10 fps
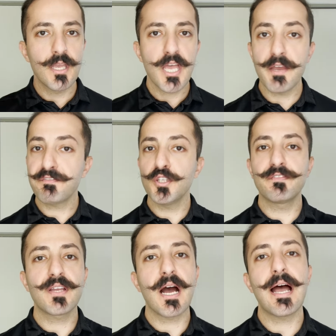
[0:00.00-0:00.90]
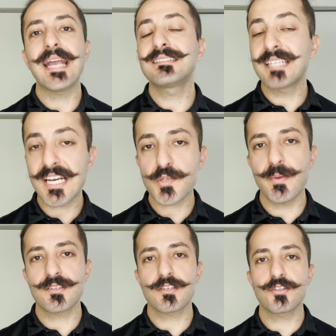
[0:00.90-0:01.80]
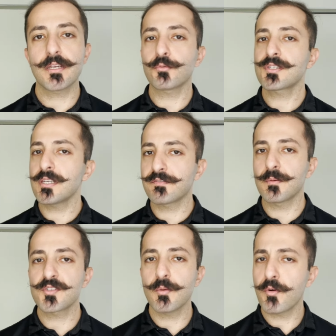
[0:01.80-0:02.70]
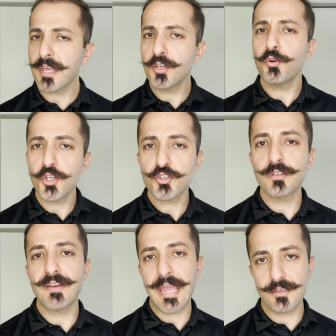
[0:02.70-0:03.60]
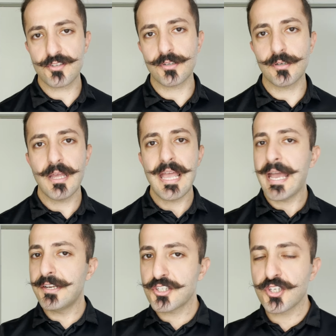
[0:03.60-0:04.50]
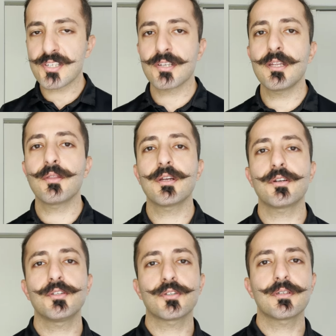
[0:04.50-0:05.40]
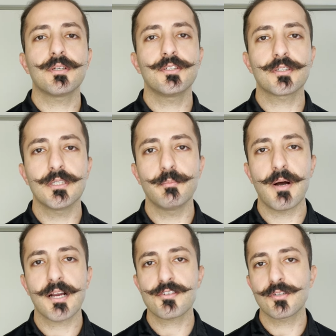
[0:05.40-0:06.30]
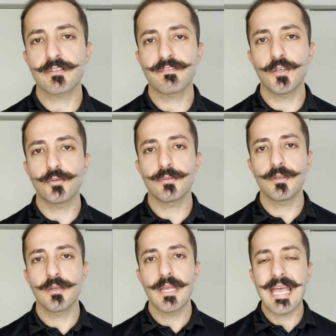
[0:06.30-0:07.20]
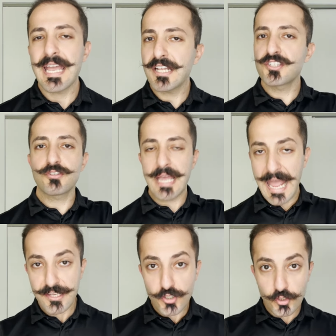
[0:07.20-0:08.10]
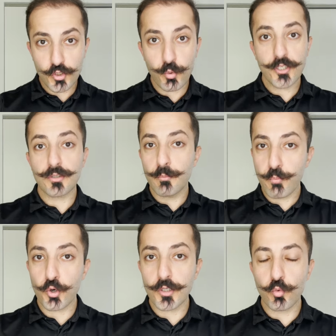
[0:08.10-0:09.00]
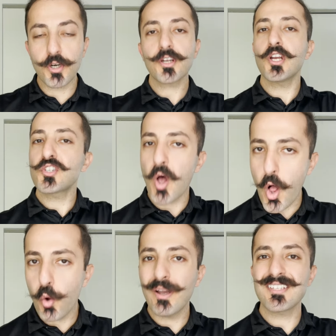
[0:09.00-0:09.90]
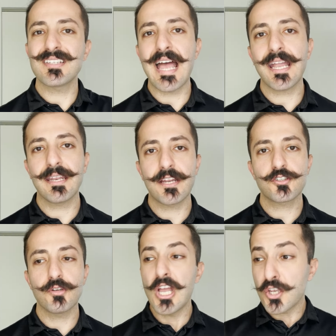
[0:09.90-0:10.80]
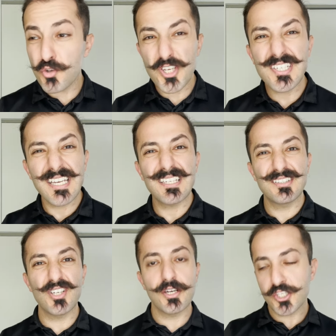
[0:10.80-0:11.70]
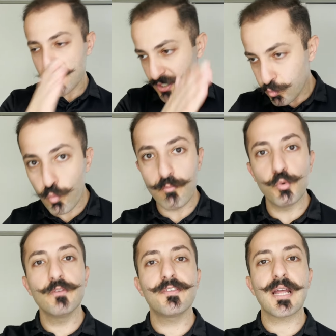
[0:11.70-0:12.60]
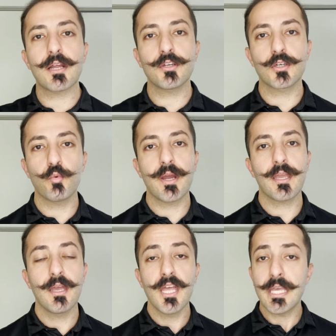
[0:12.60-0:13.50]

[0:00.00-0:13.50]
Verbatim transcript: If you've got a text message that you received from someone that you know you should have answered, and it's just sitting there in your, in your inbox, in your phone, it's, as you're doing your important work, it's always nagging at you. So just get it done, just move it out of your way.